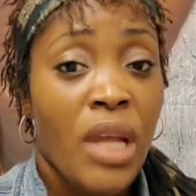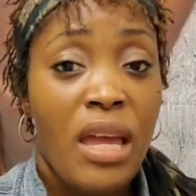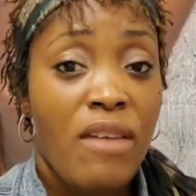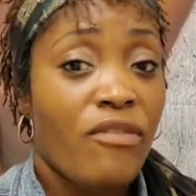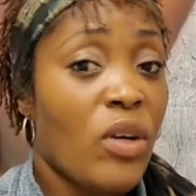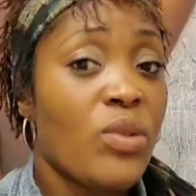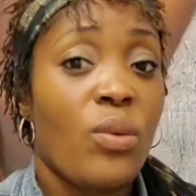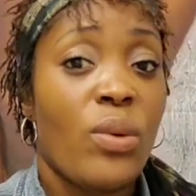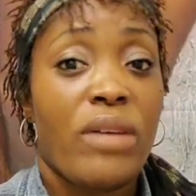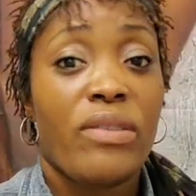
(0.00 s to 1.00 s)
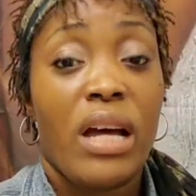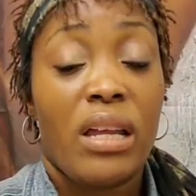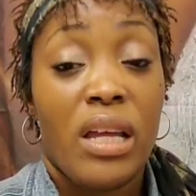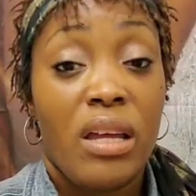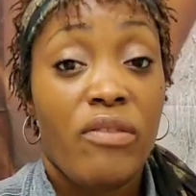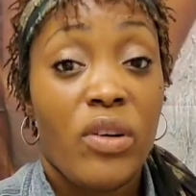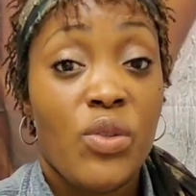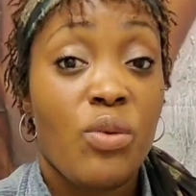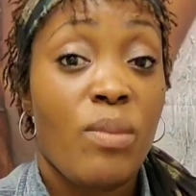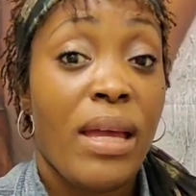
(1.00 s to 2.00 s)
headphones or whatever kind of
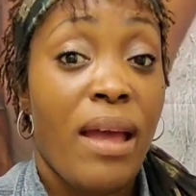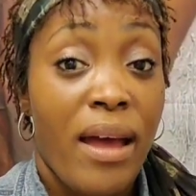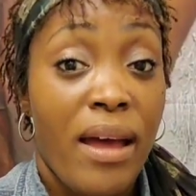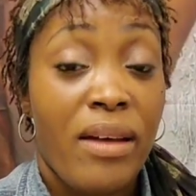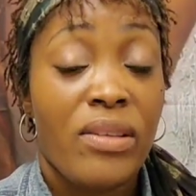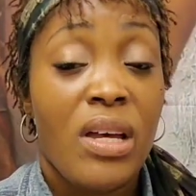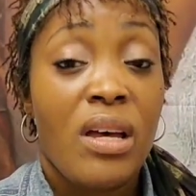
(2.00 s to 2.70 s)
headphones you may have.